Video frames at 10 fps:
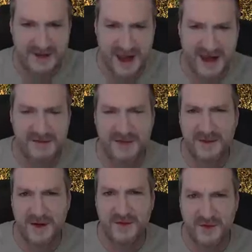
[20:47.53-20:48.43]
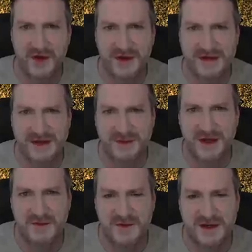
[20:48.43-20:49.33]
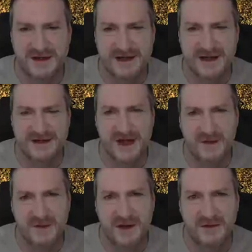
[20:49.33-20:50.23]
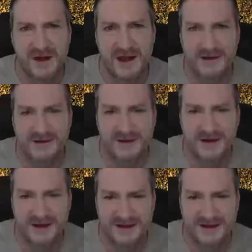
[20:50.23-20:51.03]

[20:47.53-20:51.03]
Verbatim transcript: it can it can be a bit rude sometimes when it starts timing people out.